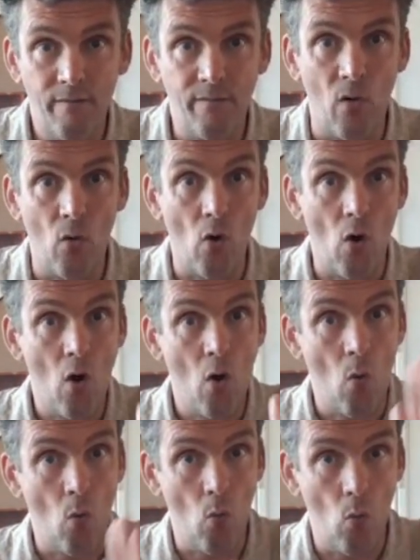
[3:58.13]
4.
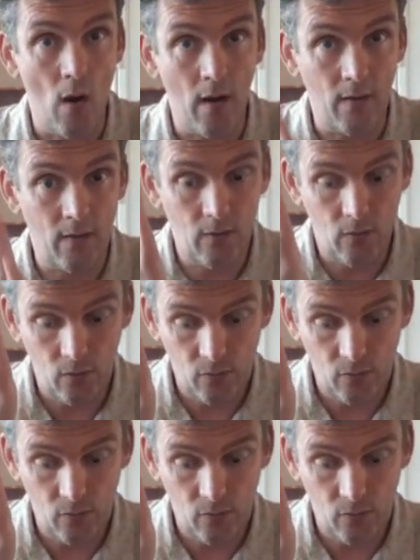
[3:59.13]
1,